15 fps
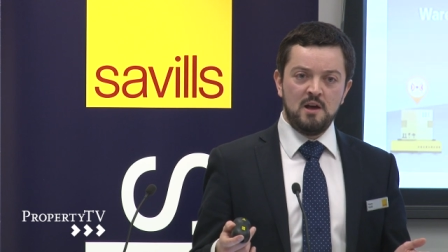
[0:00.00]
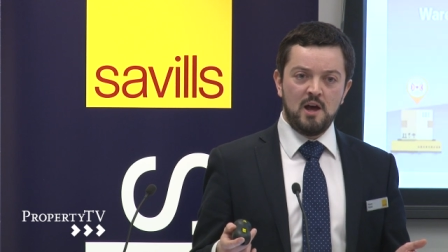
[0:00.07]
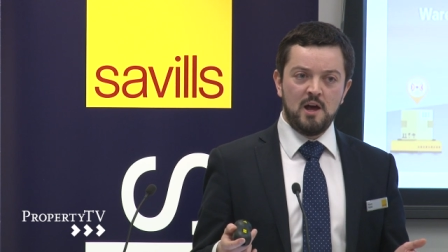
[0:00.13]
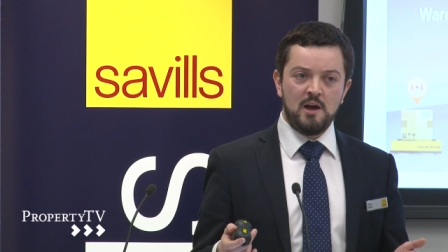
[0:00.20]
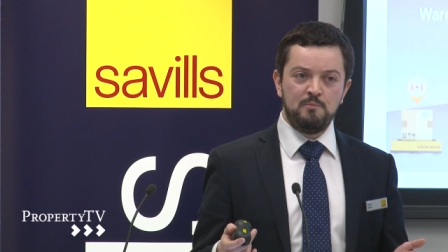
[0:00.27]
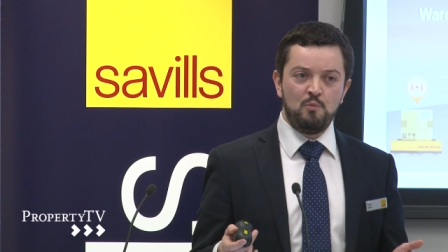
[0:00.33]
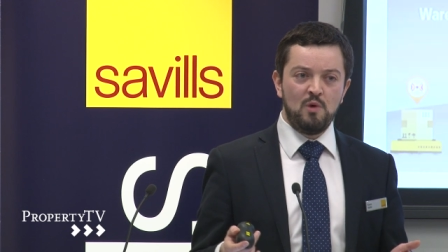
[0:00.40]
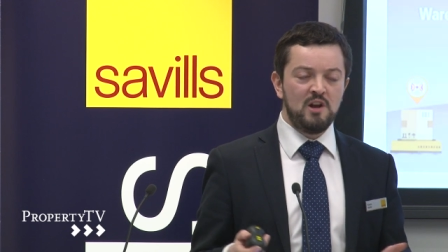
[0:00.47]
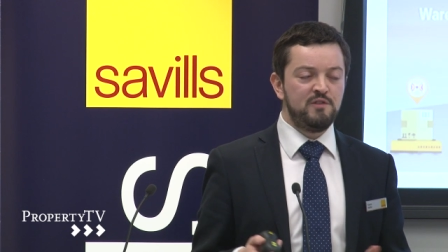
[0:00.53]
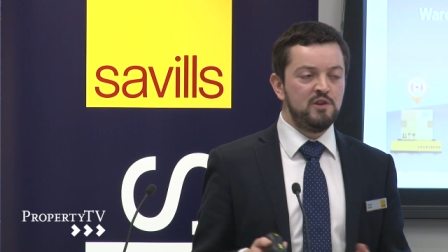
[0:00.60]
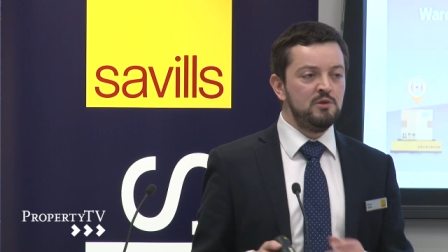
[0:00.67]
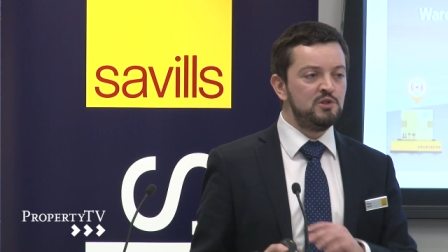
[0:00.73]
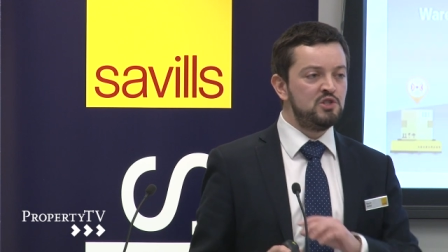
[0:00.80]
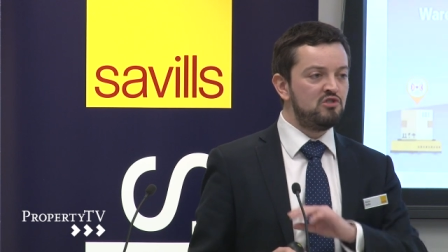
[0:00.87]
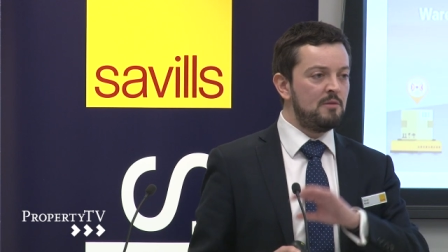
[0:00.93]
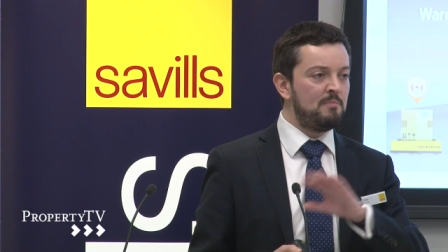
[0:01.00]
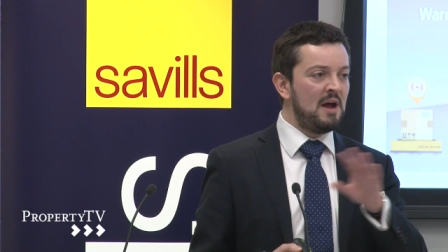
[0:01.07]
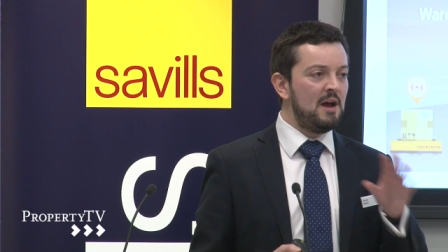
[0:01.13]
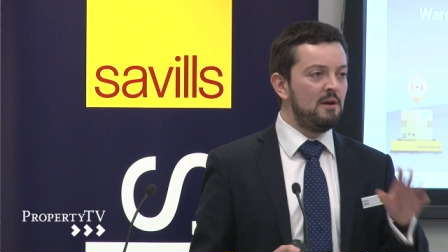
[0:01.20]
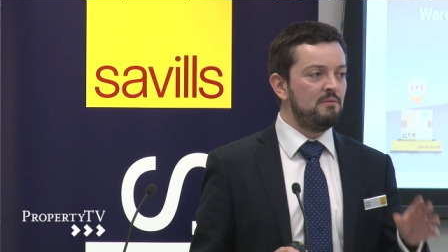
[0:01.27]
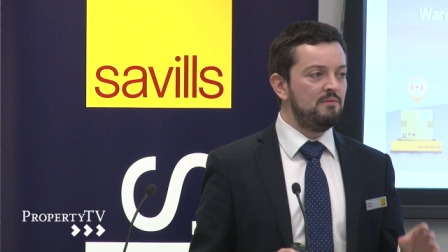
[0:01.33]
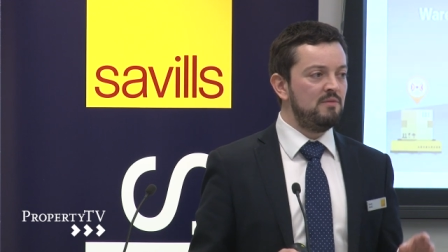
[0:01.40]
Well, if you strip
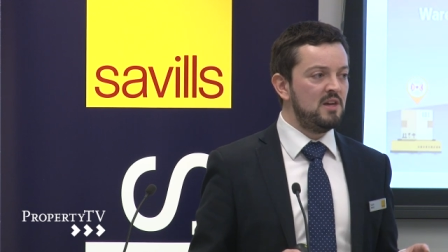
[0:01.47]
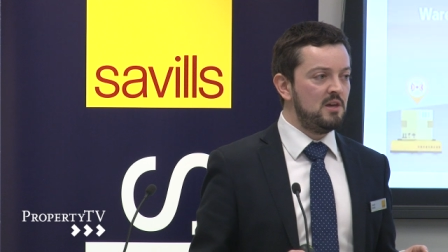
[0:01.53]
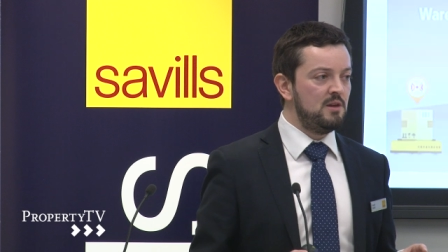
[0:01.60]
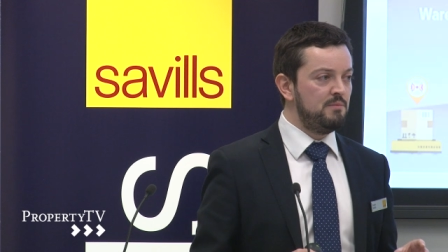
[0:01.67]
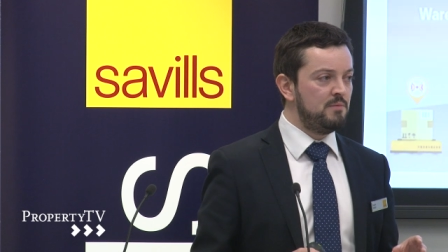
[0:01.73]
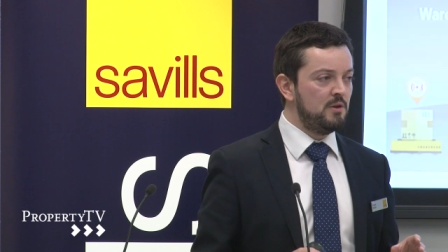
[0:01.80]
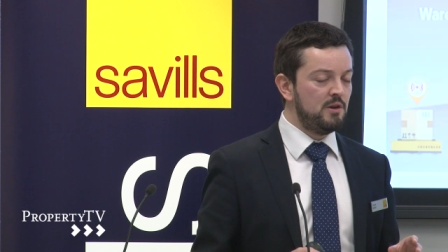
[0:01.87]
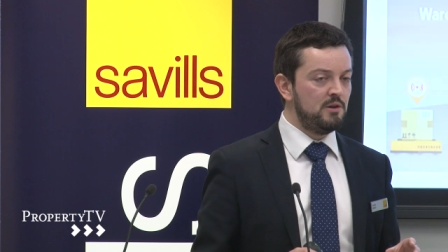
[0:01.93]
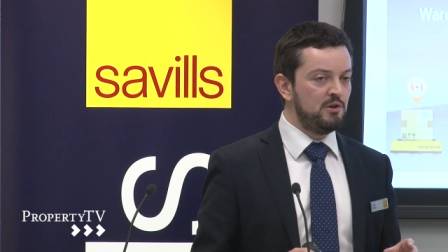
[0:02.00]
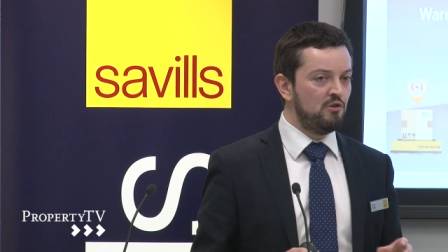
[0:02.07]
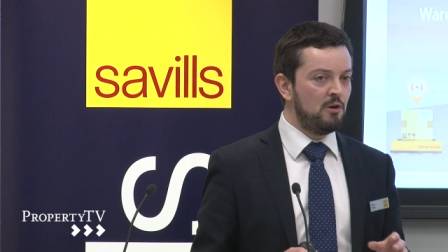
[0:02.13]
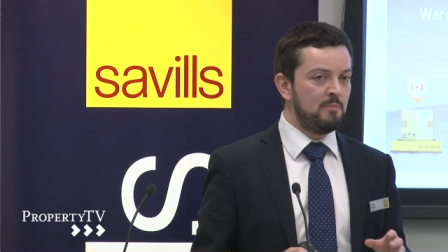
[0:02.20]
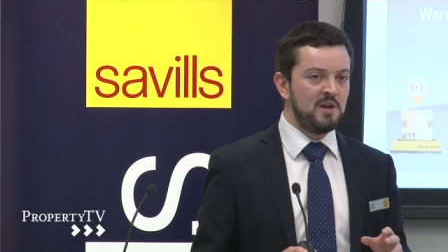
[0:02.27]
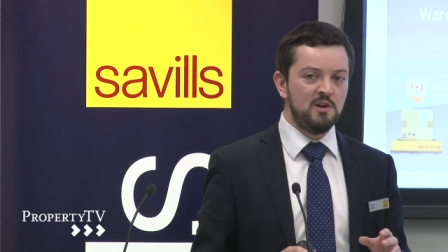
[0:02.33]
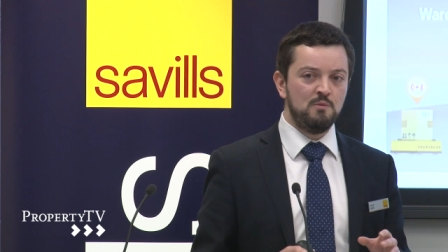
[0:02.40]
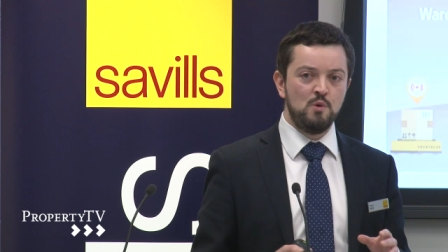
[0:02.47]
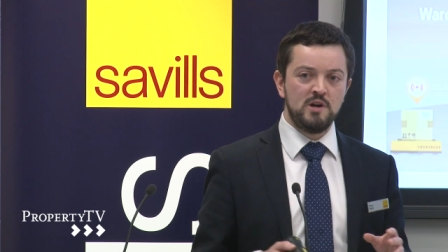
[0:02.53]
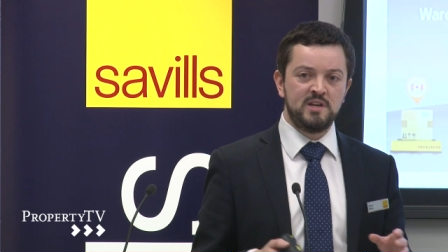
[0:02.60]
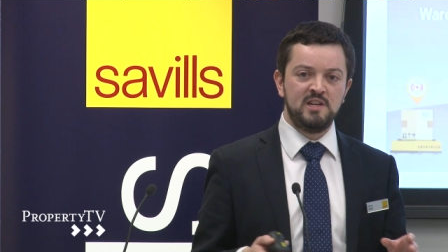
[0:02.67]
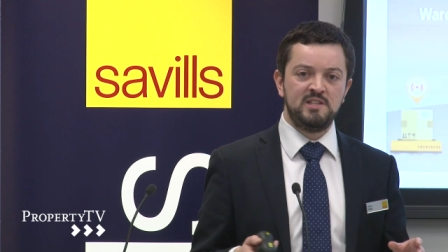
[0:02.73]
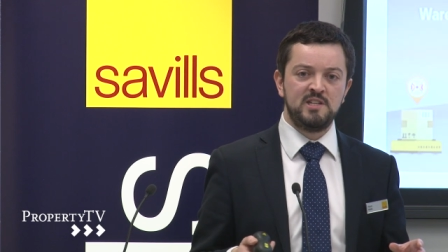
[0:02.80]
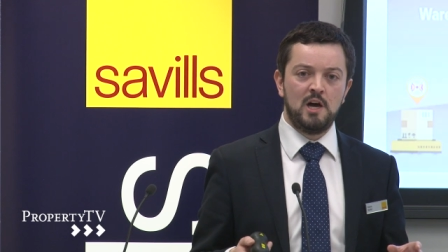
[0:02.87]
out the European
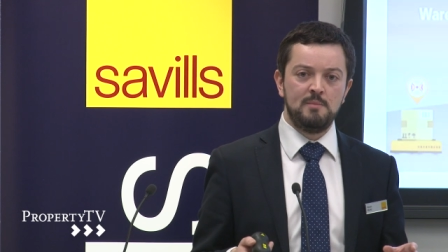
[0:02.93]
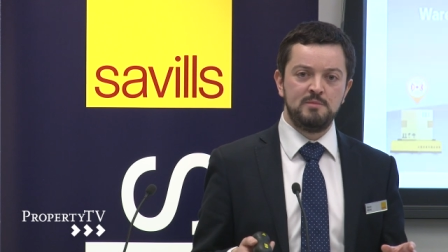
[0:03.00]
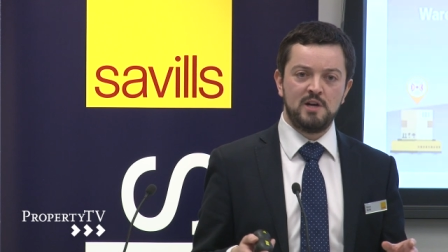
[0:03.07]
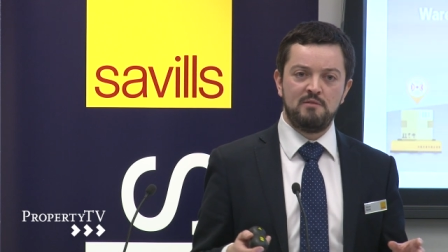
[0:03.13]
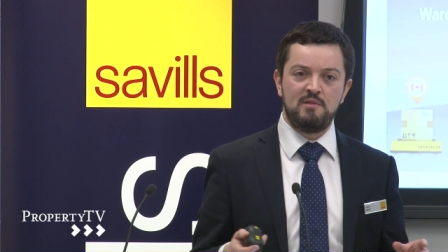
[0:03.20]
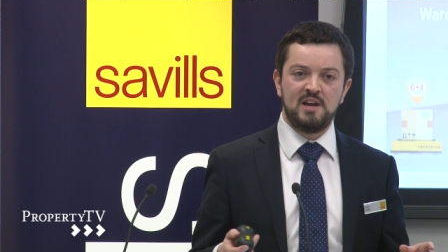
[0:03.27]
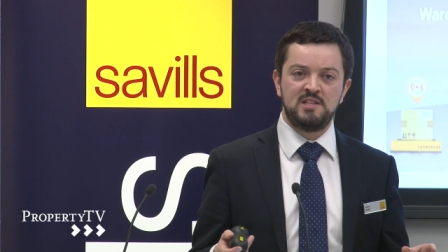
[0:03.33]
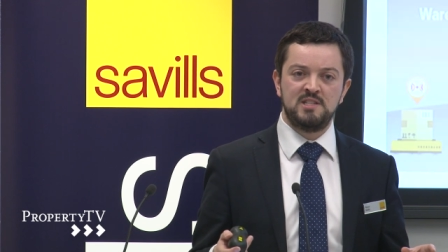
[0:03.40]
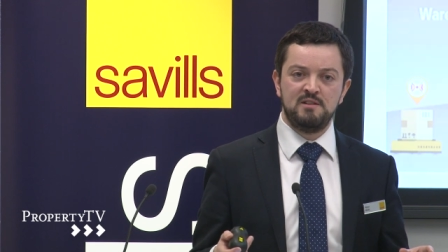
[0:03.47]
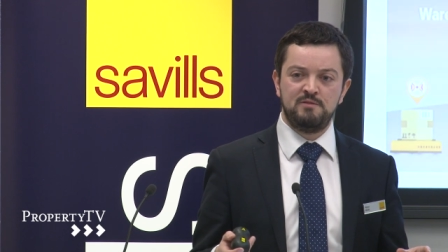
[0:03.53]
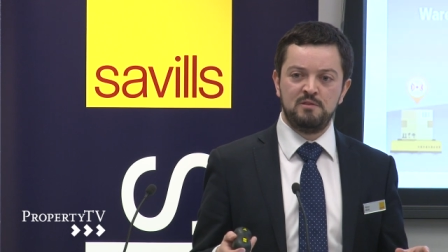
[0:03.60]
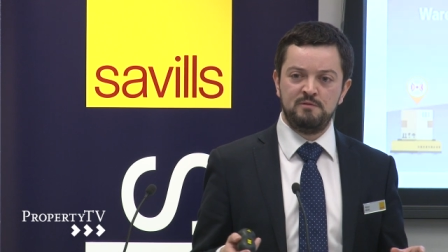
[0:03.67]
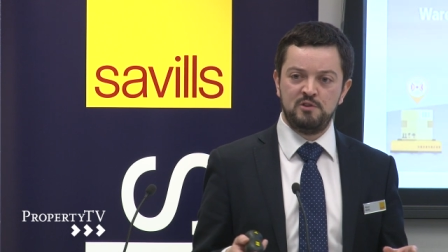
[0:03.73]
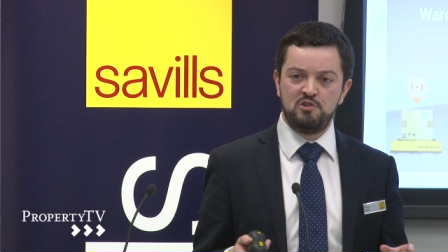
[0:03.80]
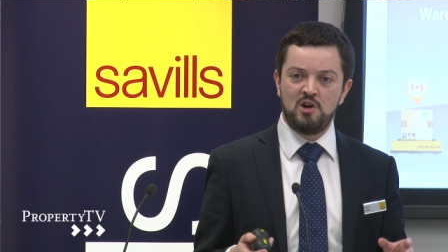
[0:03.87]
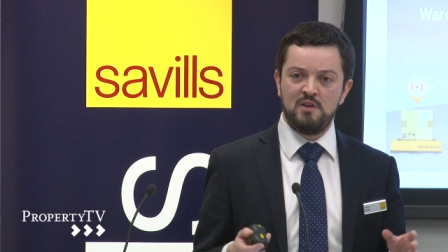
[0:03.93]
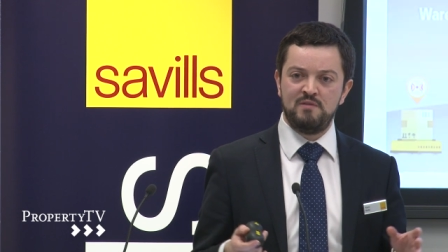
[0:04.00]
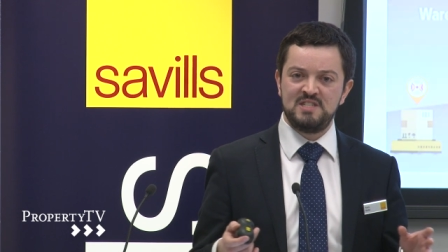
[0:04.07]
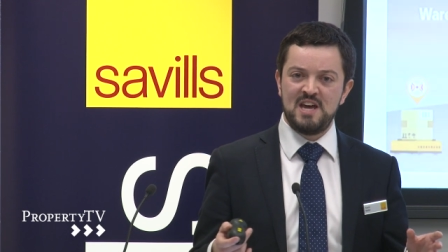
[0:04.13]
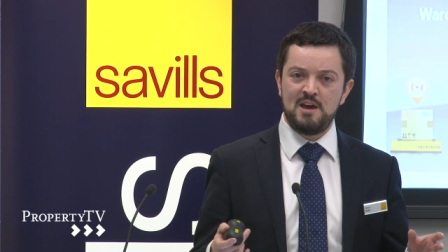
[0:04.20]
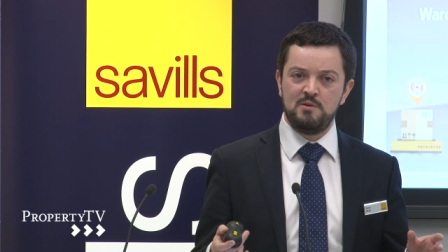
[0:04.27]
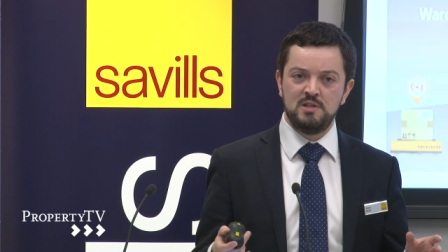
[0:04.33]
Working Time Directive for
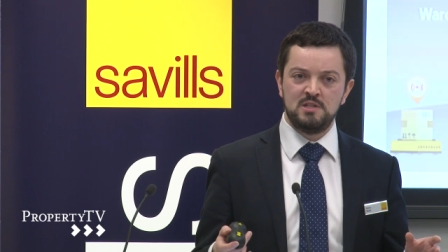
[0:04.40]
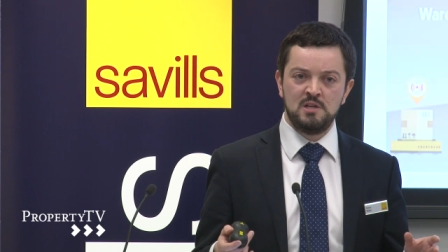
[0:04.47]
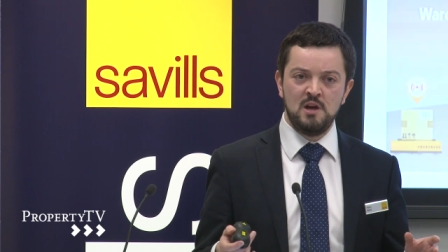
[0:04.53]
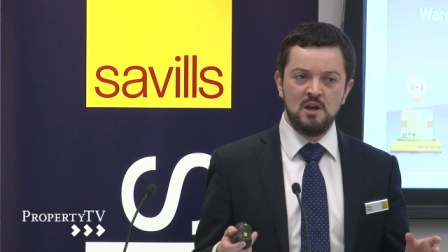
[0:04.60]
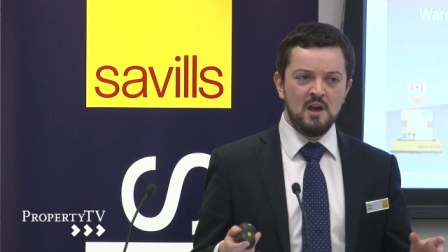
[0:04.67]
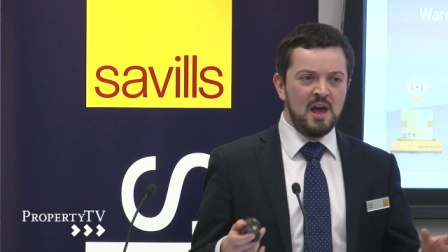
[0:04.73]
driver's hours,